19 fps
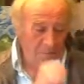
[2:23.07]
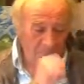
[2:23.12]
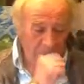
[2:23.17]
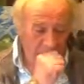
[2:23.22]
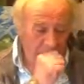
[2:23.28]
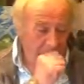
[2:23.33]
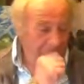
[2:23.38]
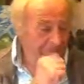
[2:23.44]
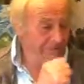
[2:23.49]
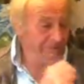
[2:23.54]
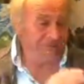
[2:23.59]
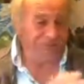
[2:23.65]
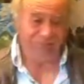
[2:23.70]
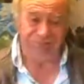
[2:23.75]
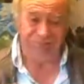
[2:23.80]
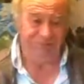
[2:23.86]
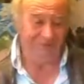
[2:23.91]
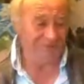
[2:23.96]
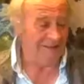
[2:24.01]

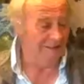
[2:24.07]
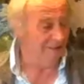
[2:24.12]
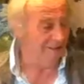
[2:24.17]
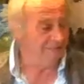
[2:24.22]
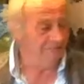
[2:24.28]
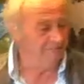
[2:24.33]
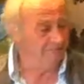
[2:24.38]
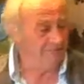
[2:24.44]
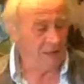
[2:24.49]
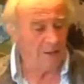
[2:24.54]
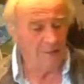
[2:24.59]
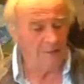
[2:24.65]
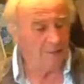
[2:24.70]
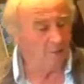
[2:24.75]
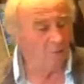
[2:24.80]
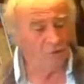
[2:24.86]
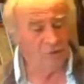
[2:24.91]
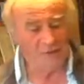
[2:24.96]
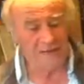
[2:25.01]
How it
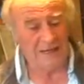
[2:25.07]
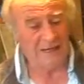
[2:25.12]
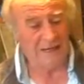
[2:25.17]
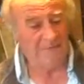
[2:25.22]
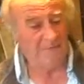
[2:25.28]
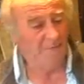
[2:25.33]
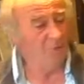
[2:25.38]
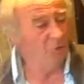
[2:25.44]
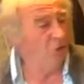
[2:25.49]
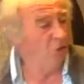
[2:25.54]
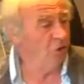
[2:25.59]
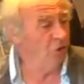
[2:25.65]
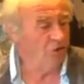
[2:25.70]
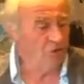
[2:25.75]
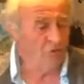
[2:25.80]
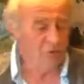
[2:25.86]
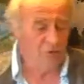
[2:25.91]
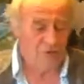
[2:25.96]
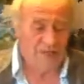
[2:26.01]
goes, I'm not
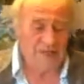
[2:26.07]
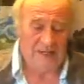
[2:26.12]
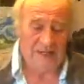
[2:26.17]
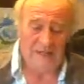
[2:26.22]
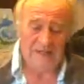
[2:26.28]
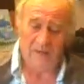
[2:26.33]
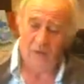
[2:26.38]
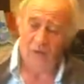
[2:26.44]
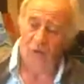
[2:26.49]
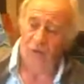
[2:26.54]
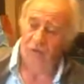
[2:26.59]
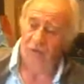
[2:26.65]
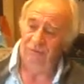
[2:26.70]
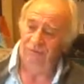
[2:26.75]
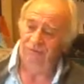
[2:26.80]
sure at all.